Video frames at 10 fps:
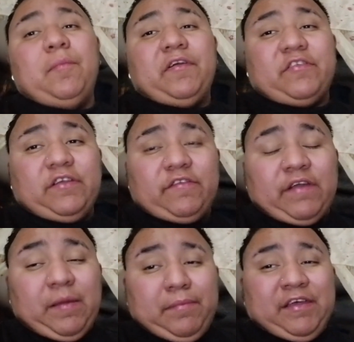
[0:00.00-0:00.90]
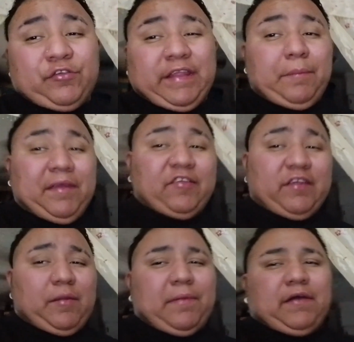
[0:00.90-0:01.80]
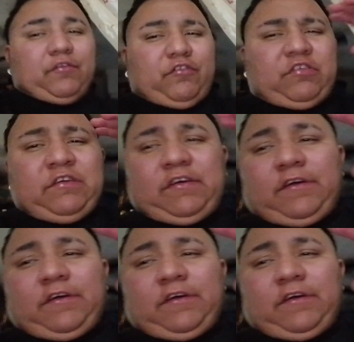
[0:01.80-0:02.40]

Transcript: Much love. God bless. With that being said, I'm out. Chill.